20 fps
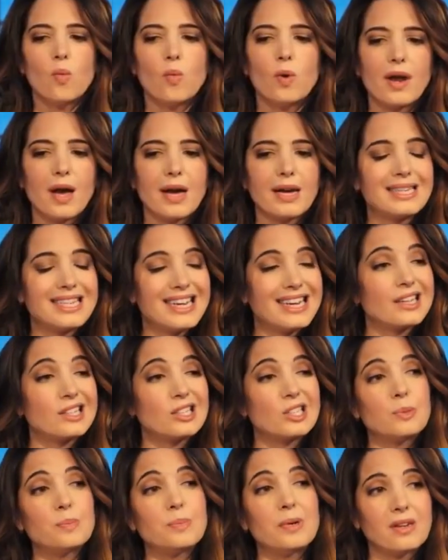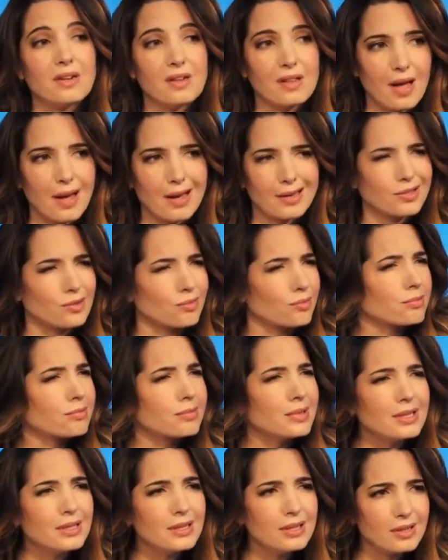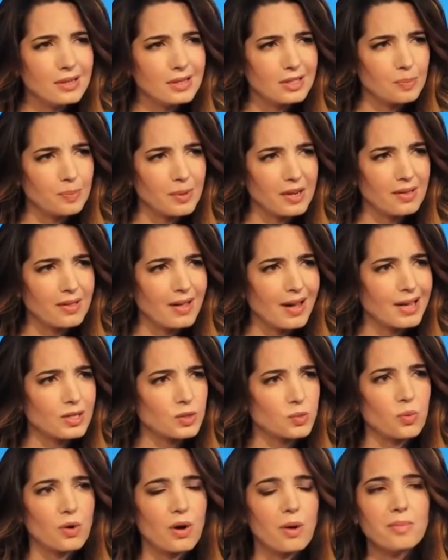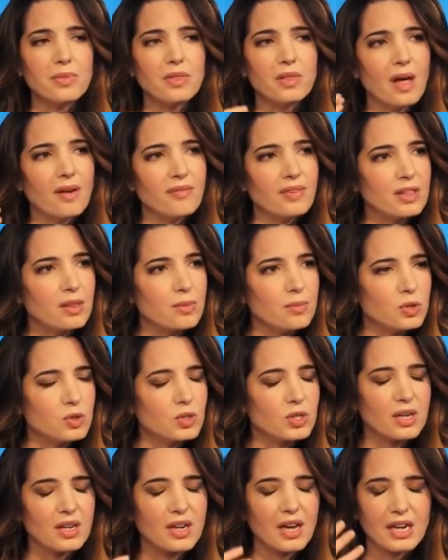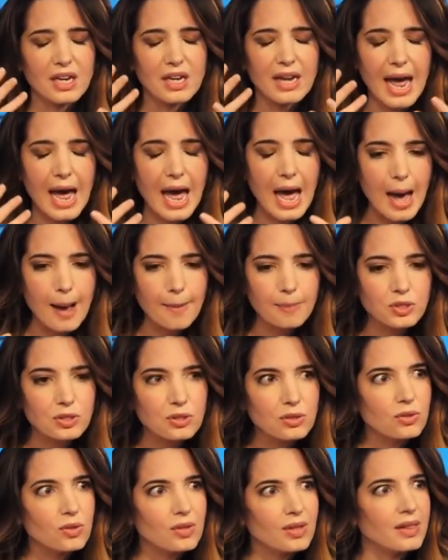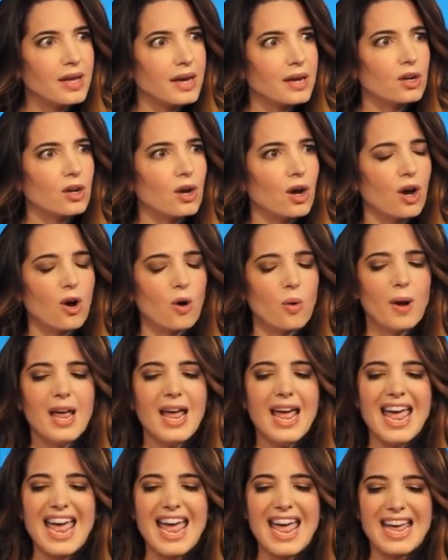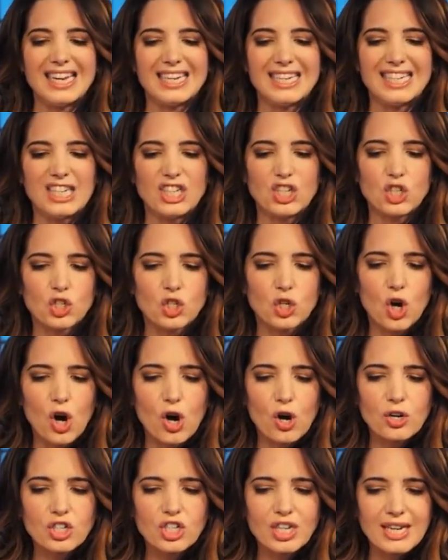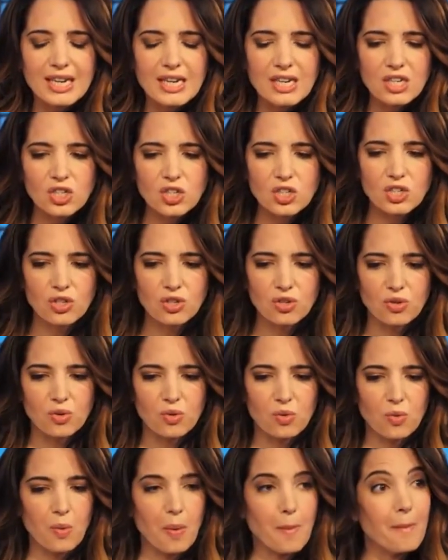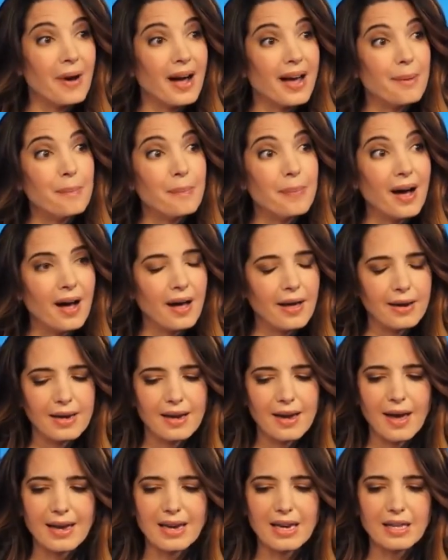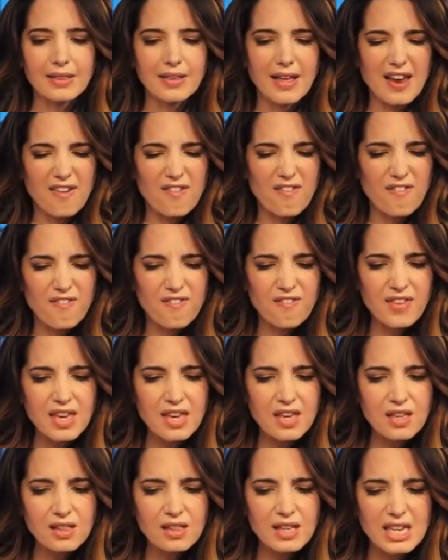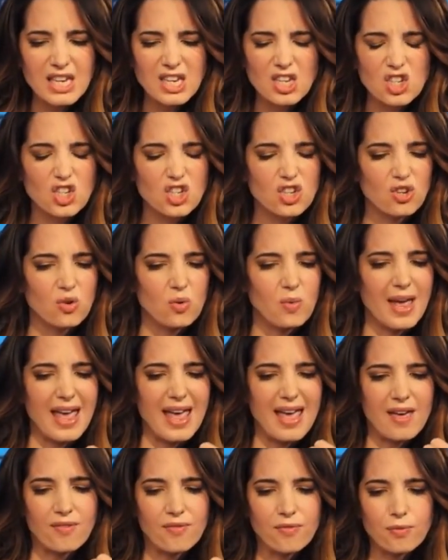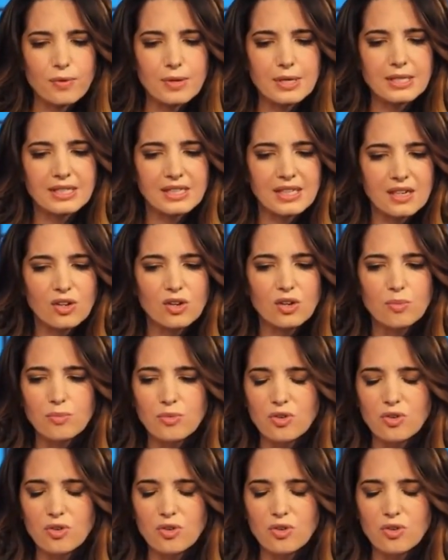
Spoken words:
When I take a spin class, a really good spin class where I'm loving the music and I can absolutely let go and charge into my body, I can feel into every single